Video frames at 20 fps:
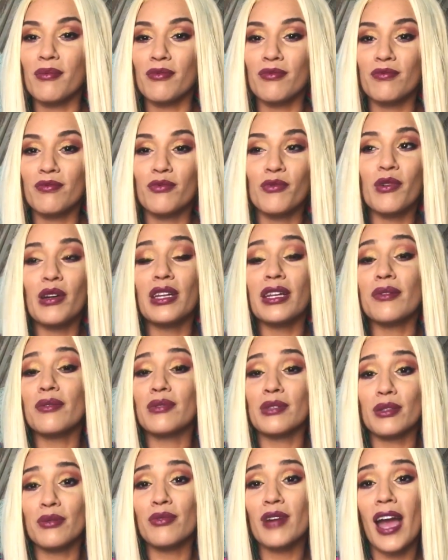when it would
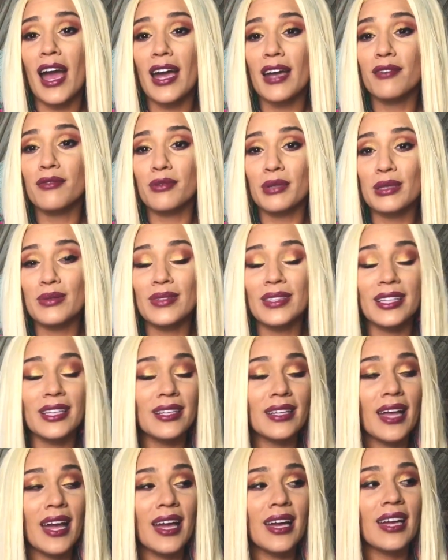arrive, what it would look
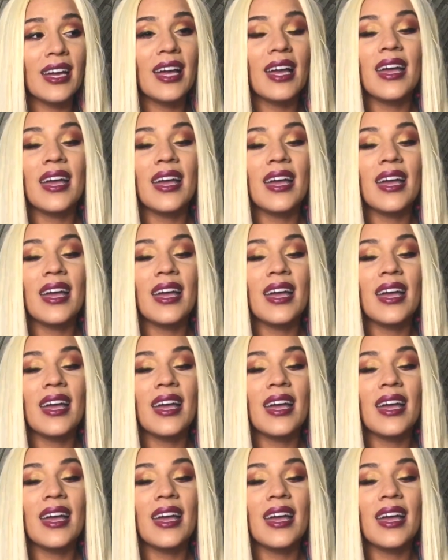like.